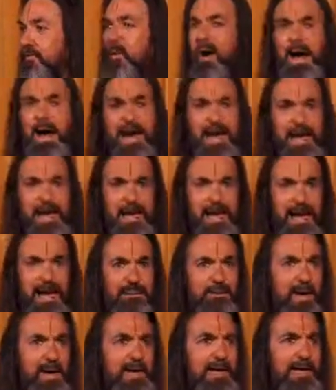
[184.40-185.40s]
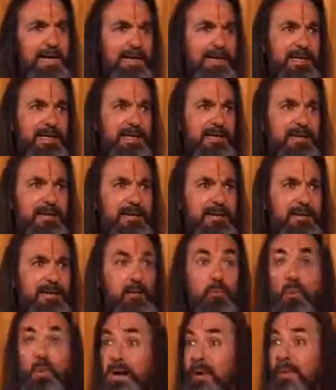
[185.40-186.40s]
Why am I here?
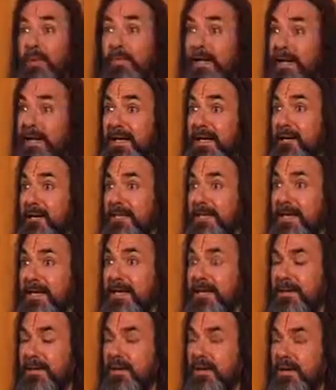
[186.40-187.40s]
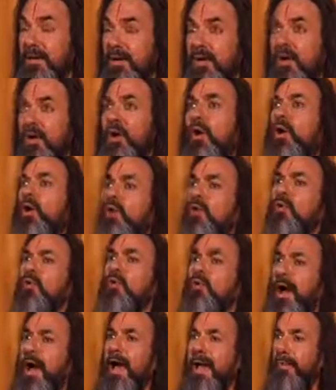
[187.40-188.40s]
Where am I going?
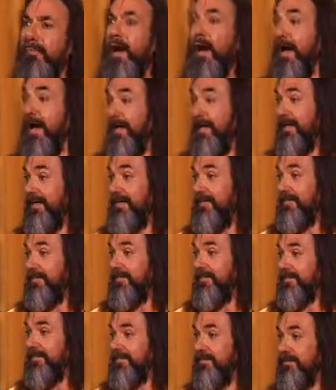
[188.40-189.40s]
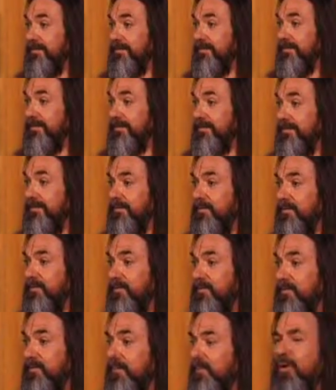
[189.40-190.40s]
Who am I?
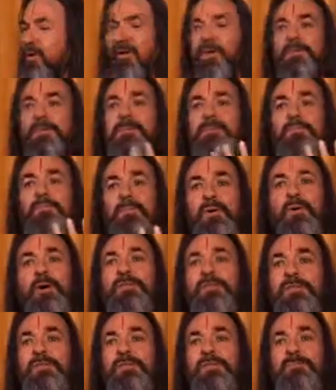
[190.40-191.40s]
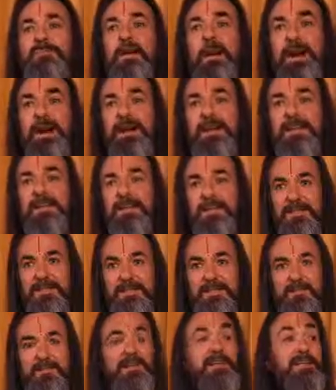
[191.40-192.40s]
What is the purpose behind
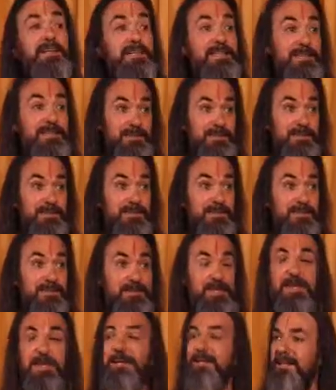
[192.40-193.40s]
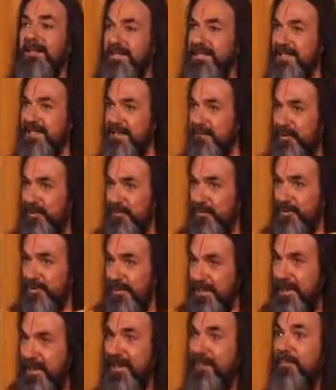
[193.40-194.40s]
this very existence? These
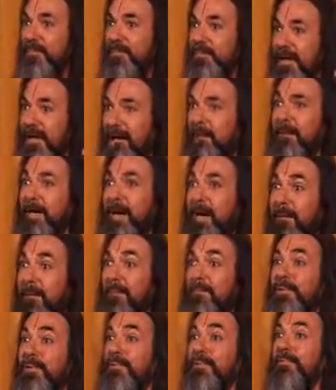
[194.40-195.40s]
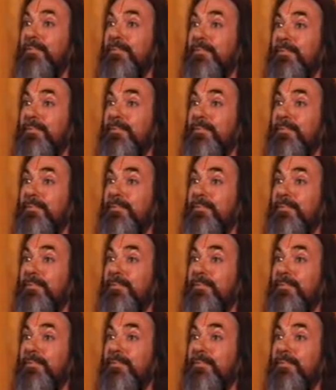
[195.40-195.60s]
thoughts keep coming up.